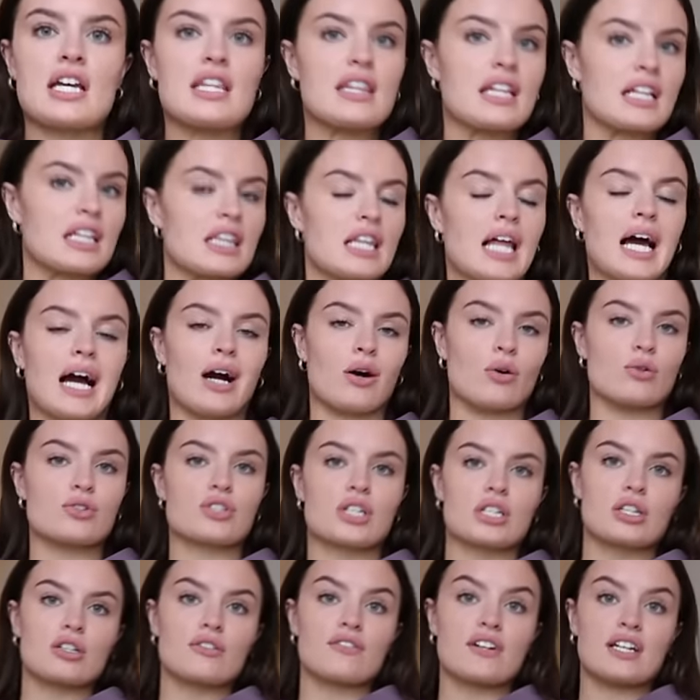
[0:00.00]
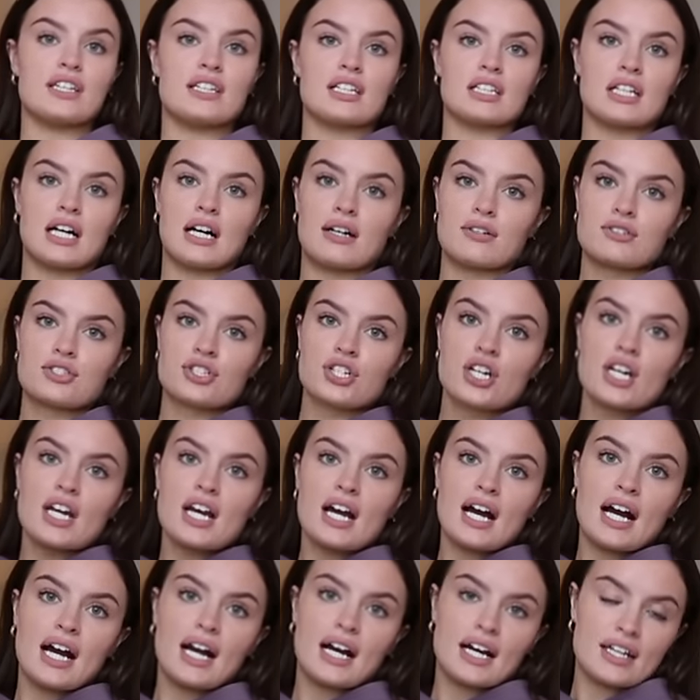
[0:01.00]
in the lounge. I love it in the lounge.
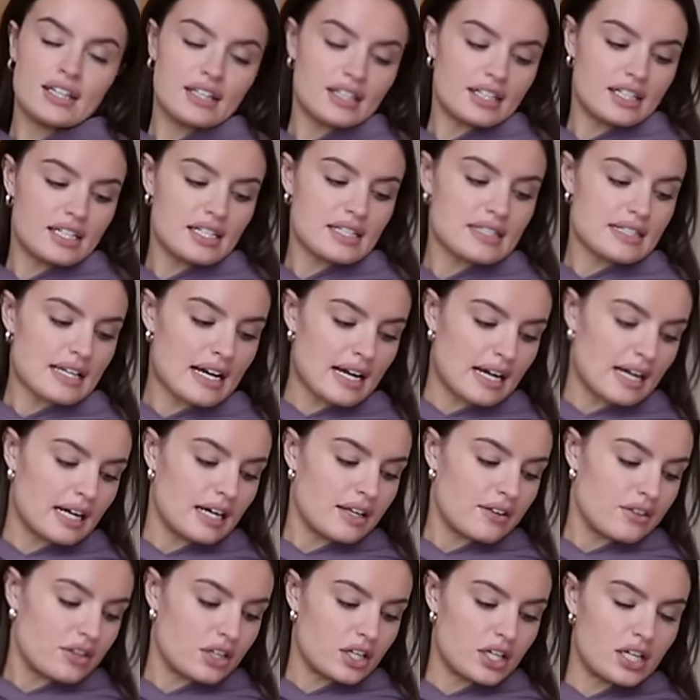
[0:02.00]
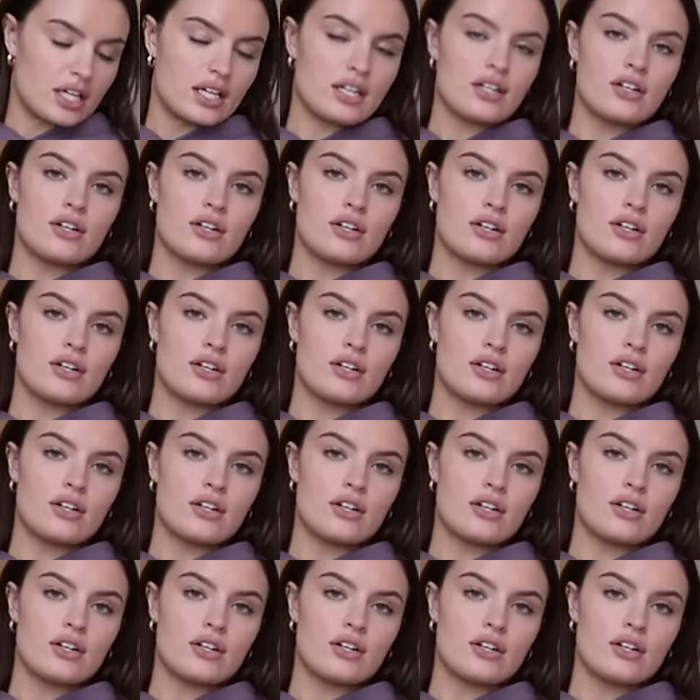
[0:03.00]
And these are the